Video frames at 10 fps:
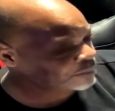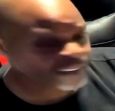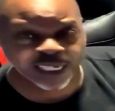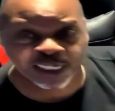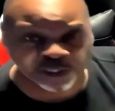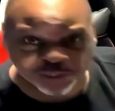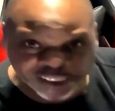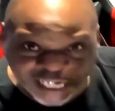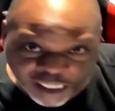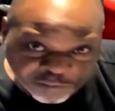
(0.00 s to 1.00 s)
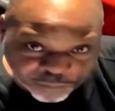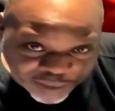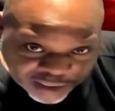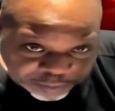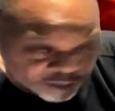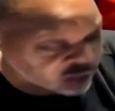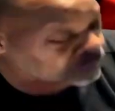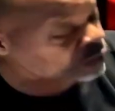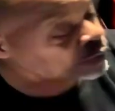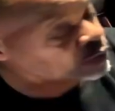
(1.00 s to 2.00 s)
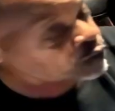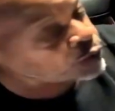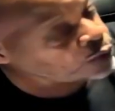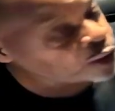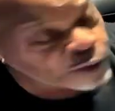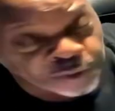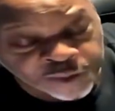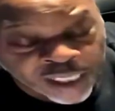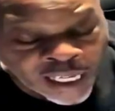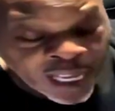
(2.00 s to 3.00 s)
is DeAndre Gatlin from Dustin Recording Studios